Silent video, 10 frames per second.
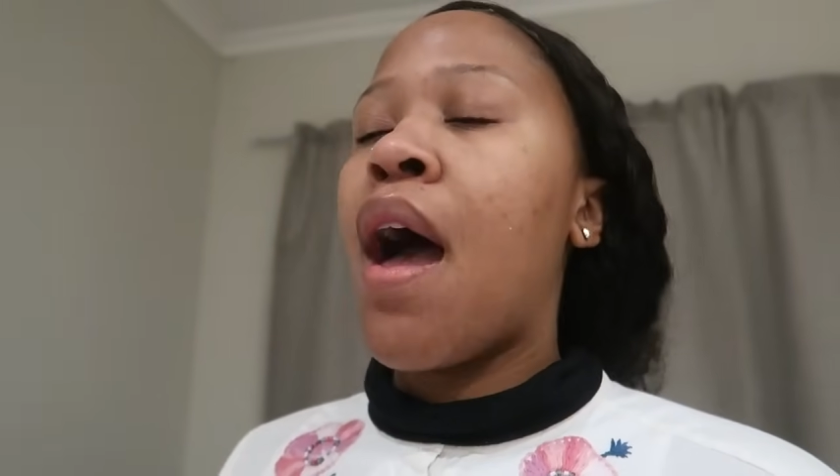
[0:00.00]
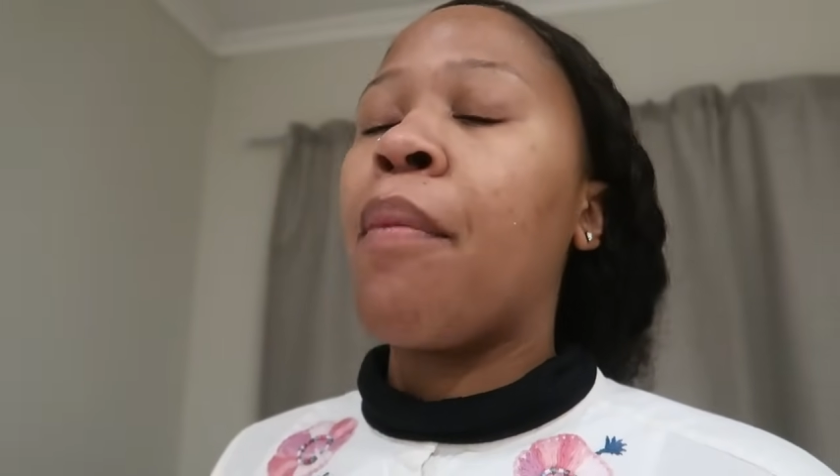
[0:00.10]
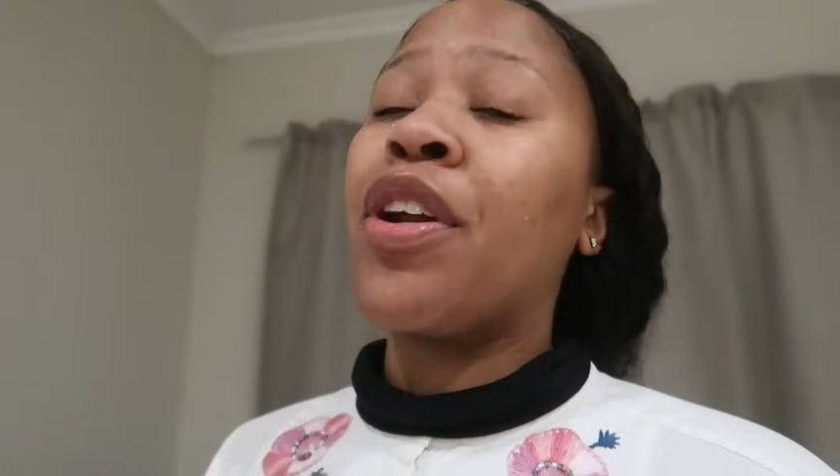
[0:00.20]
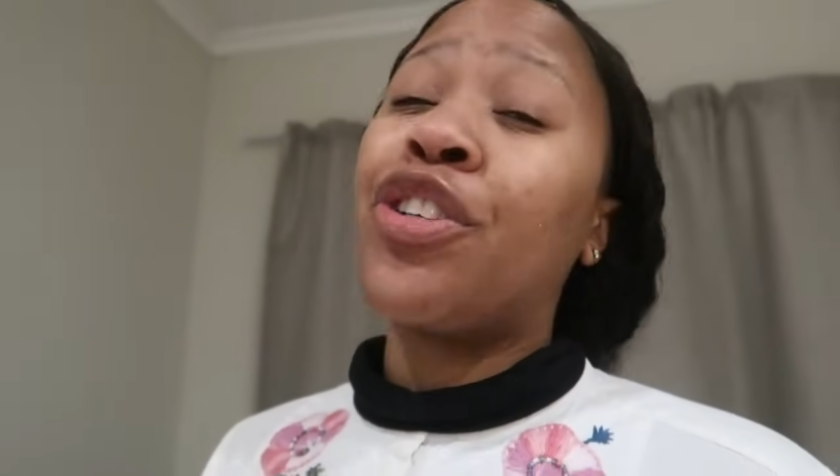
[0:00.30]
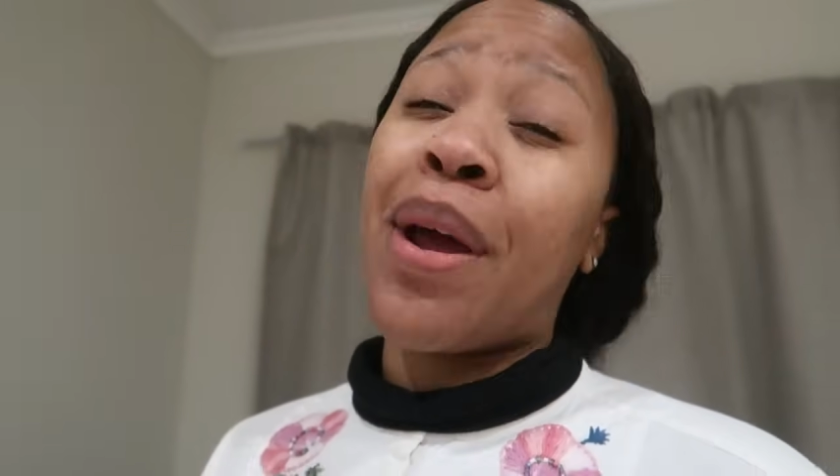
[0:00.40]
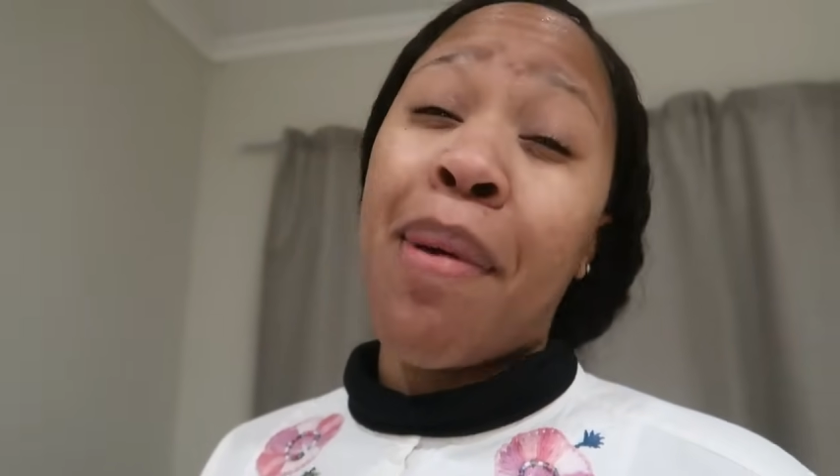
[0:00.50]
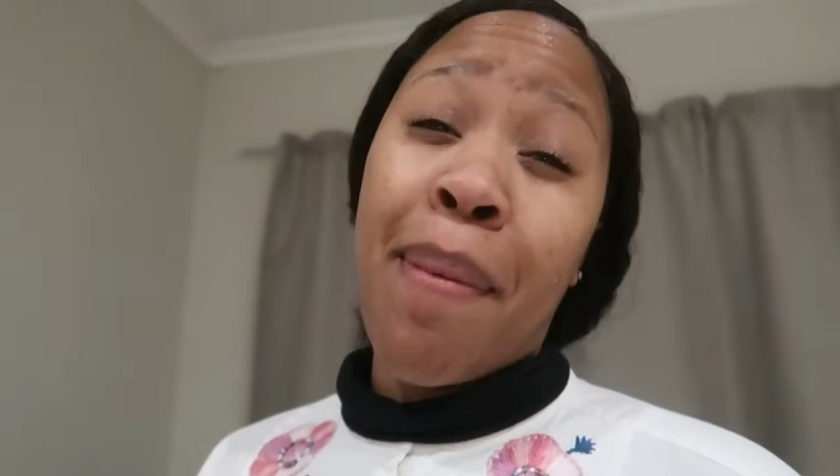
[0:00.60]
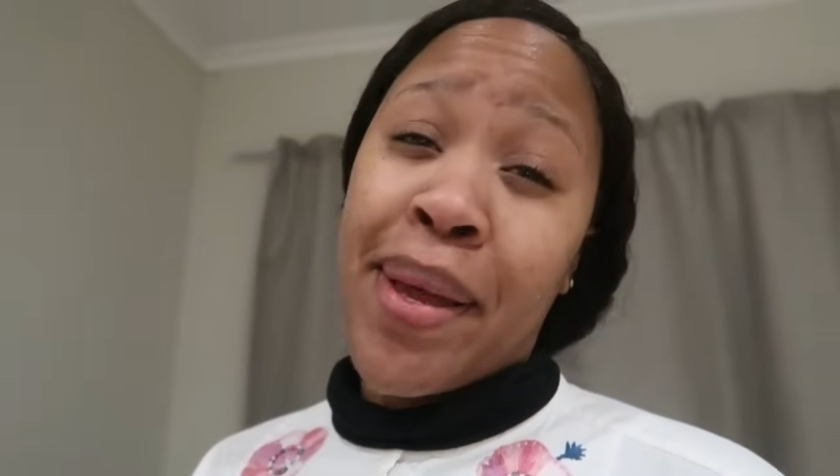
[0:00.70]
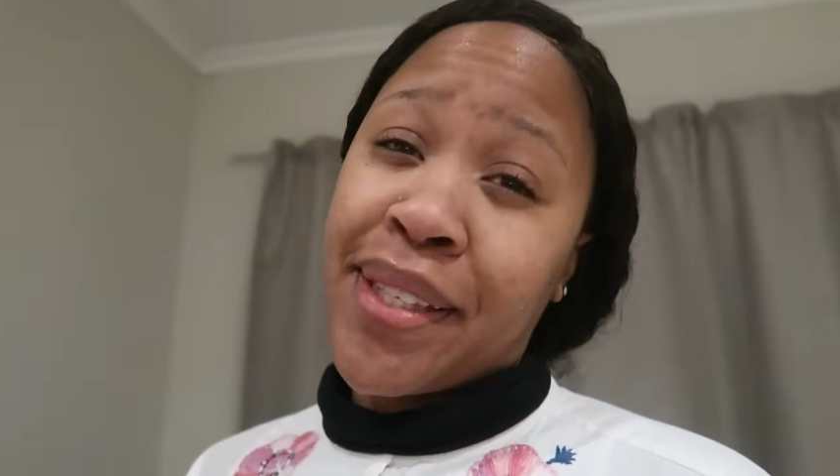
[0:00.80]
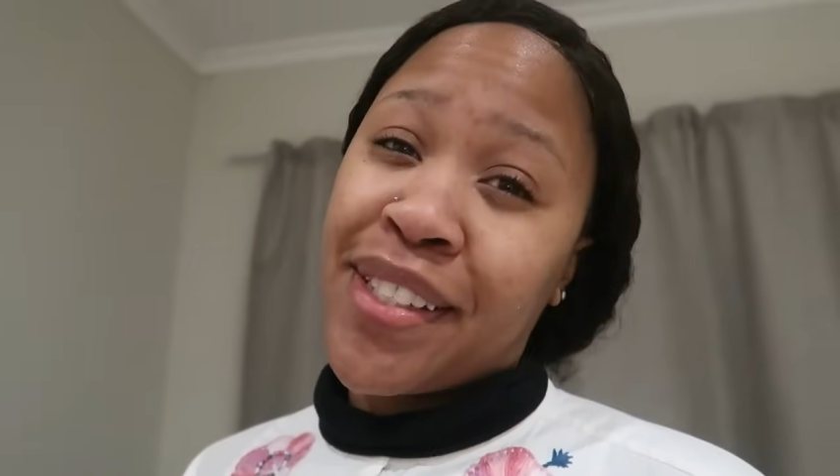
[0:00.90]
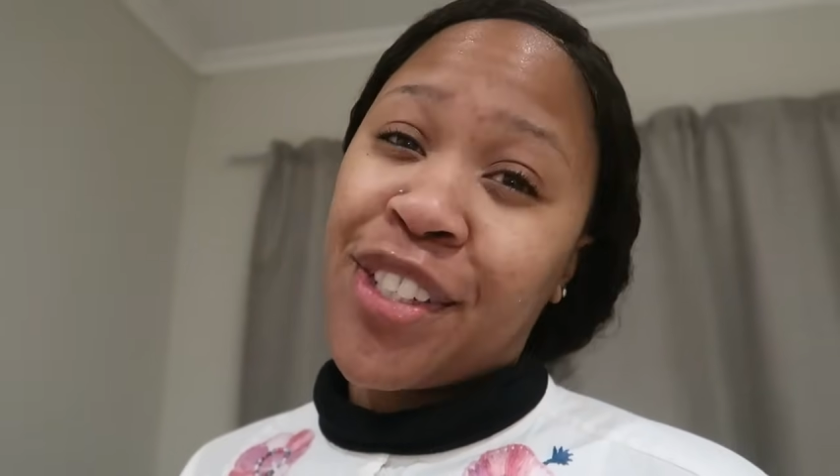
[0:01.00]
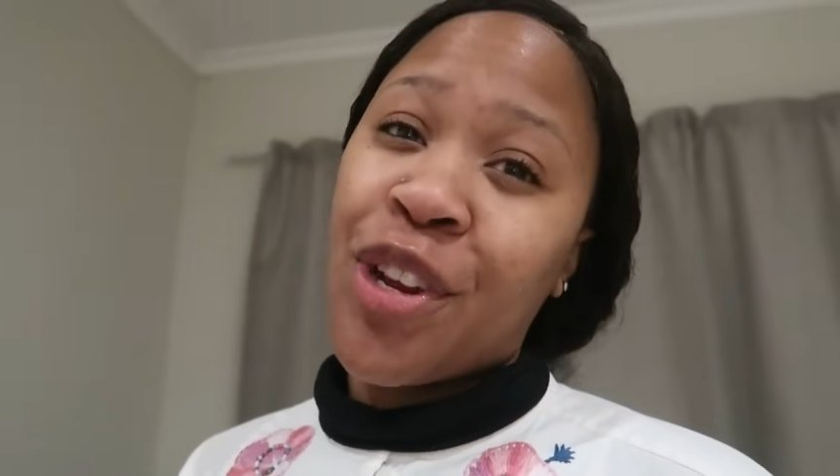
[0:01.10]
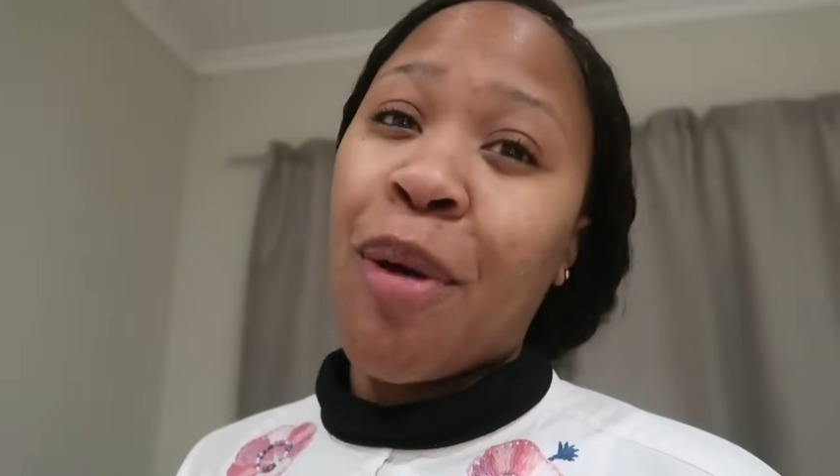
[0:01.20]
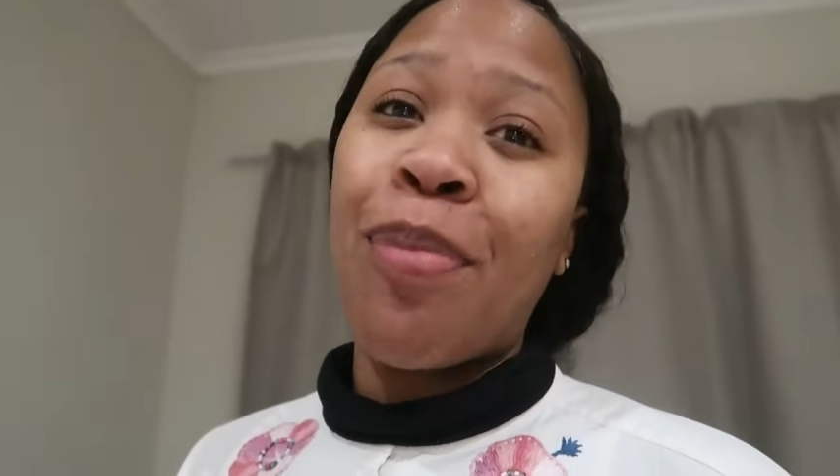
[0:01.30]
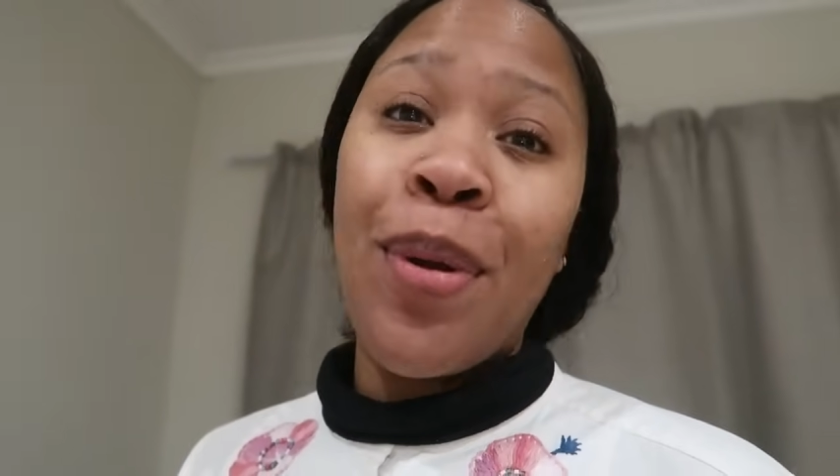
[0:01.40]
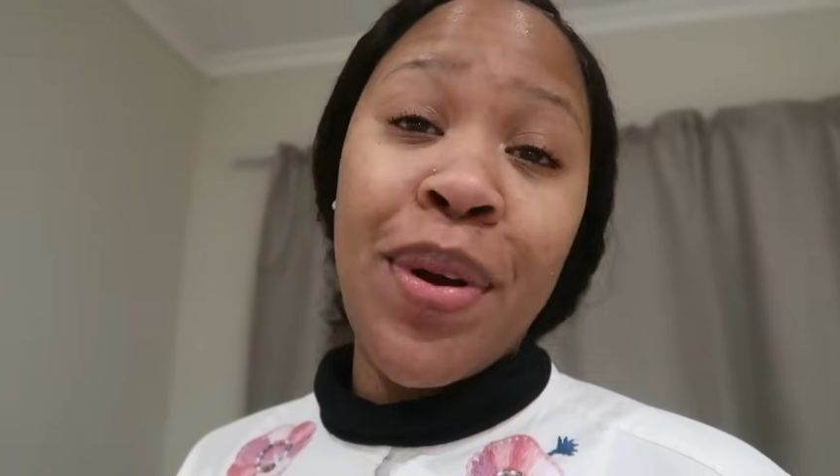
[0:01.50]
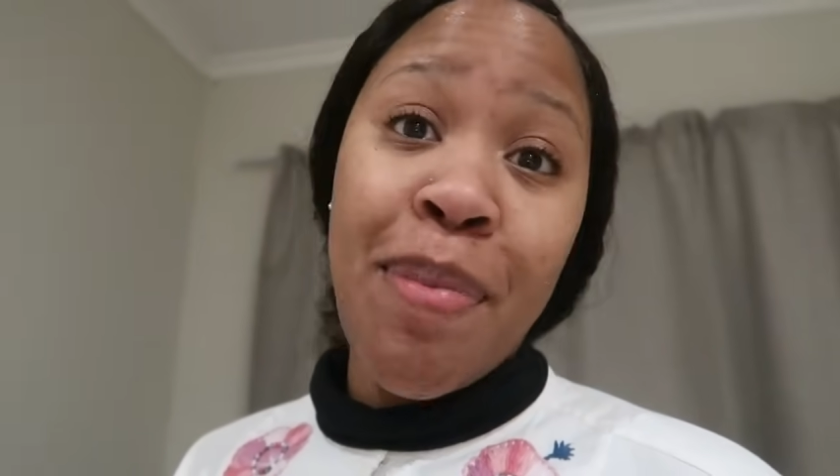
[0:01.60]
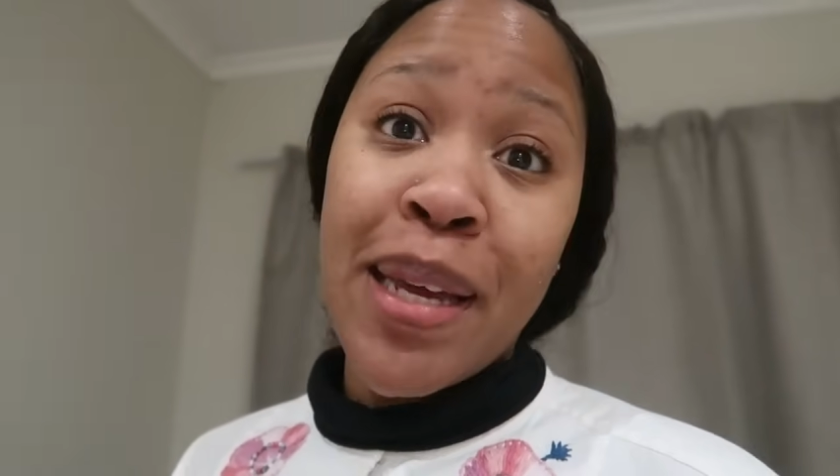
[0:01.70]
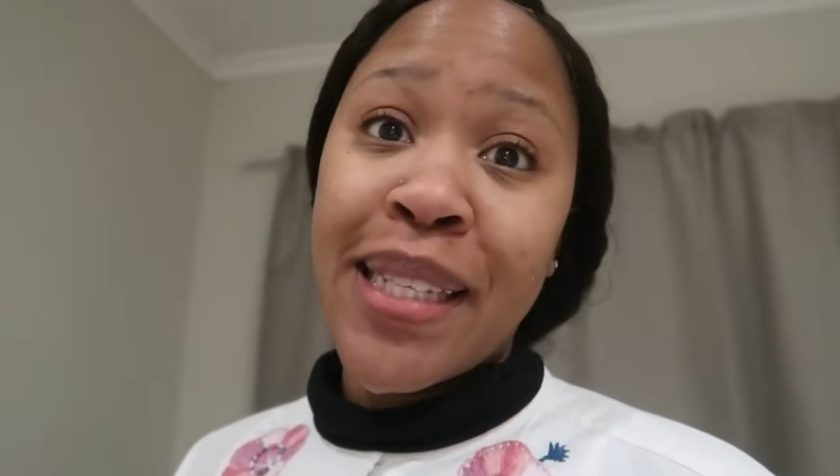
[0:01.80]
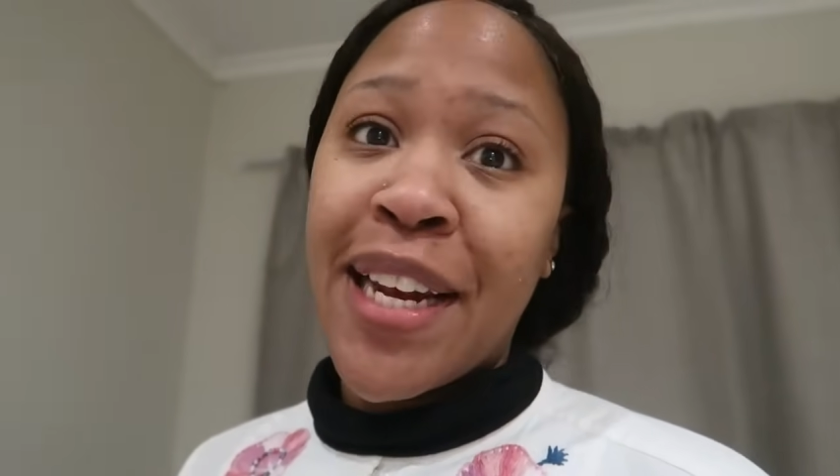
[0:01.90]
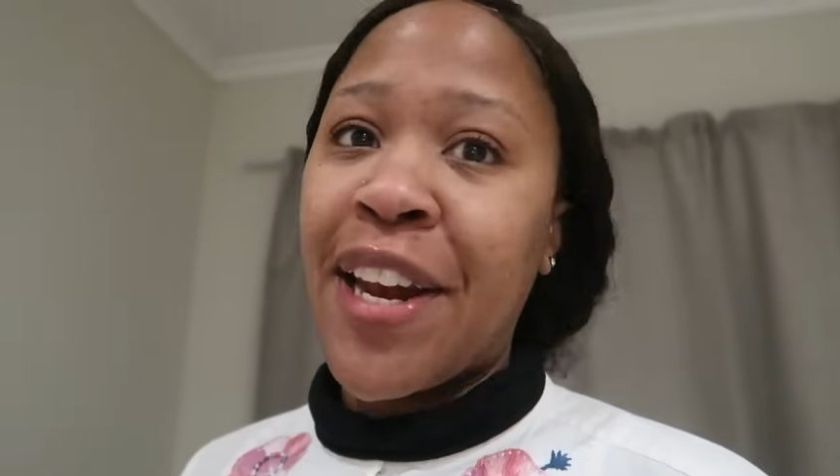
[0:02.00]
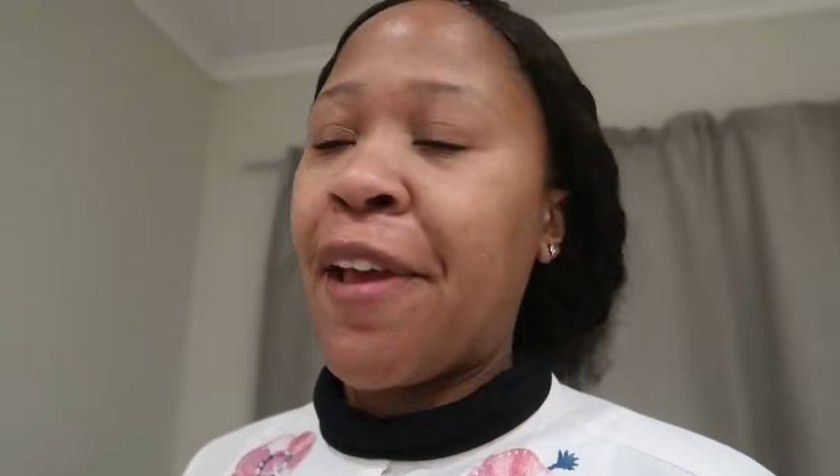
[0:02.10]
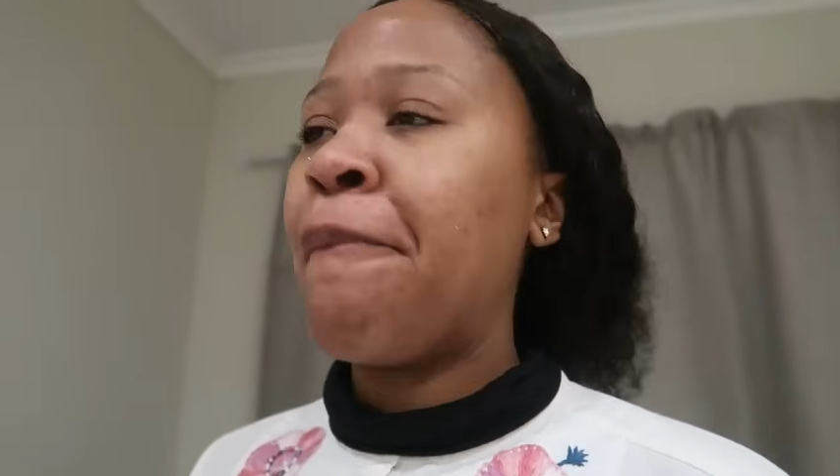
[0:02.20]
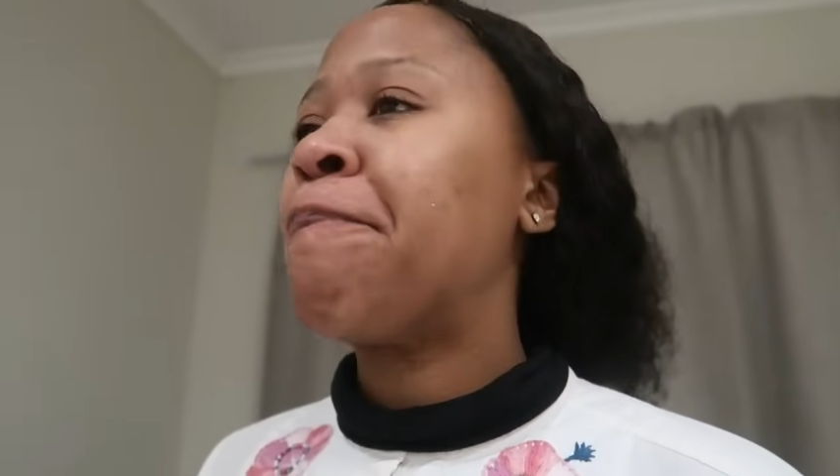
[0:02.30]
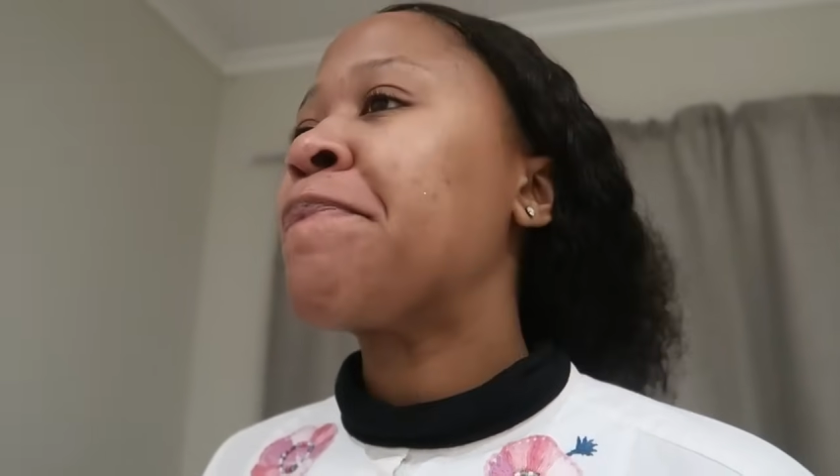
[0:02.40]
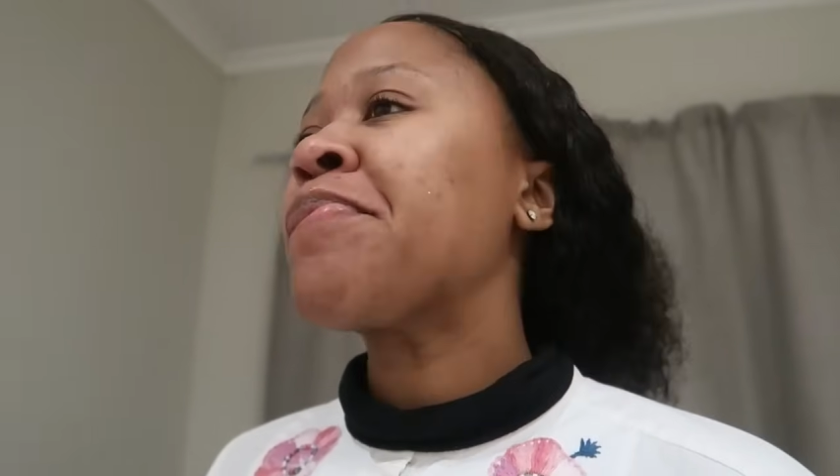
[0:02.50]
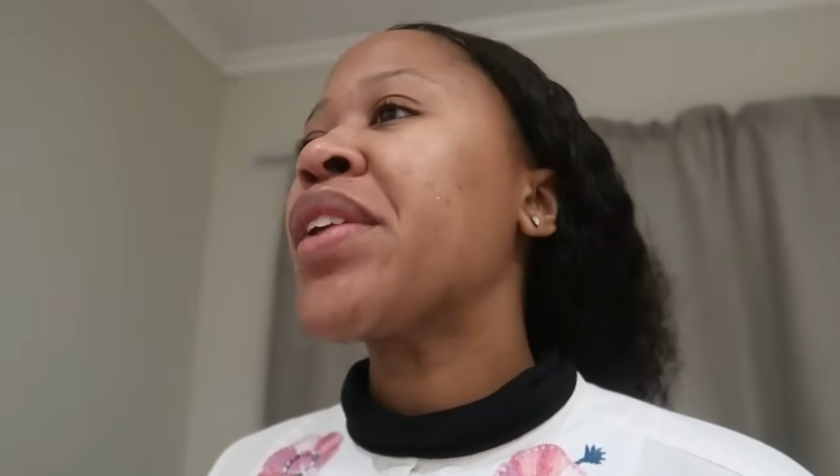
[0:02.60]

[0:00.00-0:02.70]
I'm gonna try my best to upload it by Sunday.